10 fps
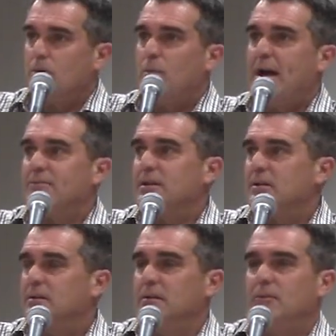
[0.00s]
we have
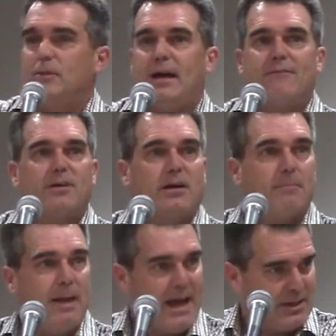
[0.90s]
the
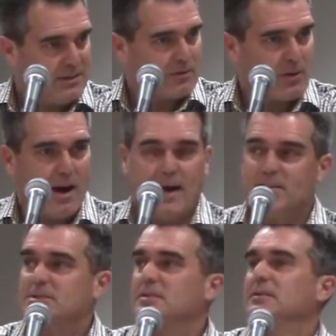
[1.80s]
command of
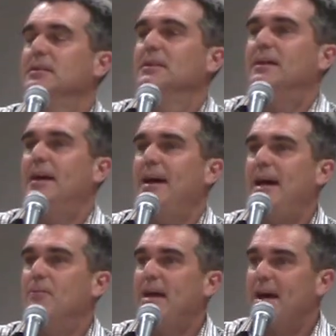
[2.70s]
Christ,
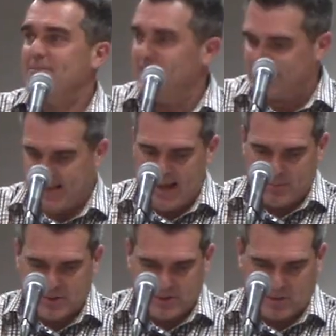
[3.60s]
and we have the
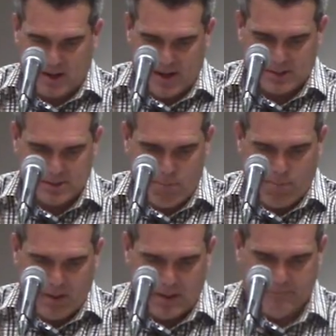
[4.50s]
examples of Christ
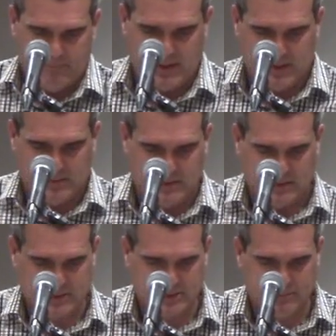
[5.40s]
in
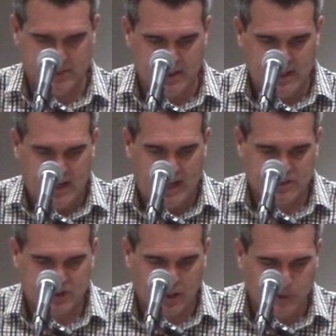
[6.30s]
this.
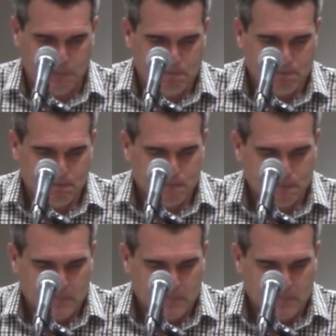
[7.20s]
And so,